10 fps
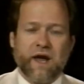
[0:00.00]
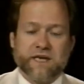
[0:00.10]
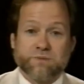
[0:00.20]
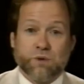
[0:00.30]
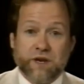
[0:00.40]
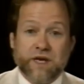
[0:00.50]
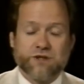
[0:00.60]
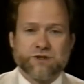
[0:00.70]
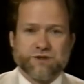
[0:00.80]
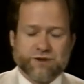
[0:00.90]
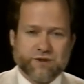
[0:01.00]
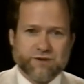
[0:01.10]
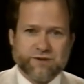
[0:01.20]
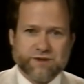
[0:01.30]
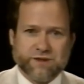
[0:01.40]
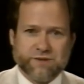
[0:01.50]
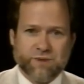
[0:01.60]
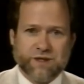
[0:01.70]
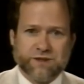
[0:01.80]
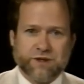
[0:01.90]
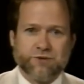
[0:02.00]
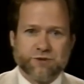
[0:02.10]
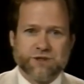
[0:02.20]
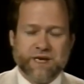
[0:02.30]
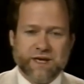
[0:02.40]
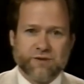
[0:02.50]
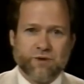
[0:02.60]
explanations are, the things that make us understand